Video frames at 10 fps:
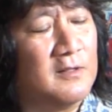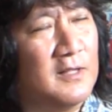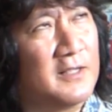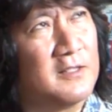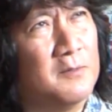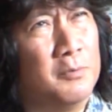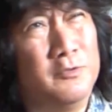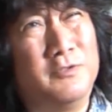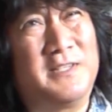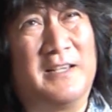like
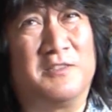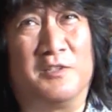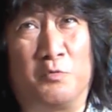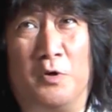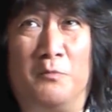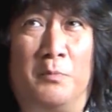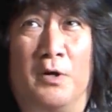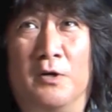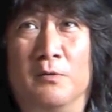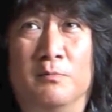blues has the
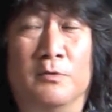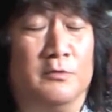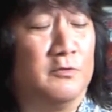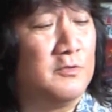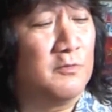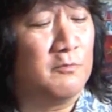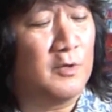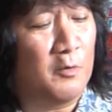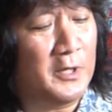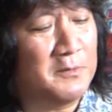12-bar blues.
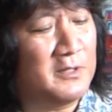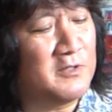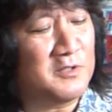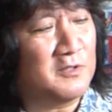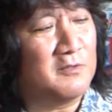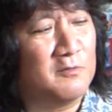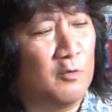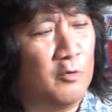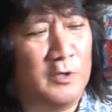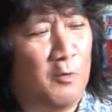Hawaiian, here's a
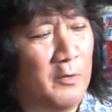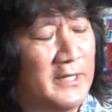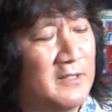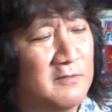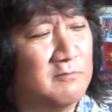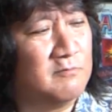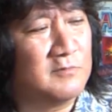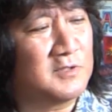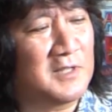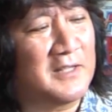old Hawaiian
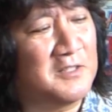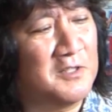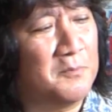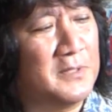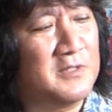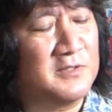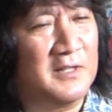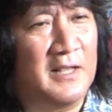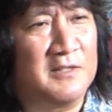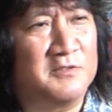slack key piece
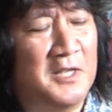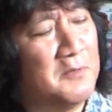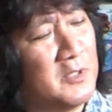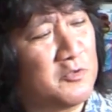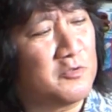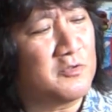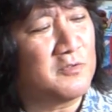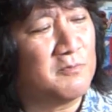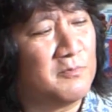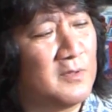that has 10 measures.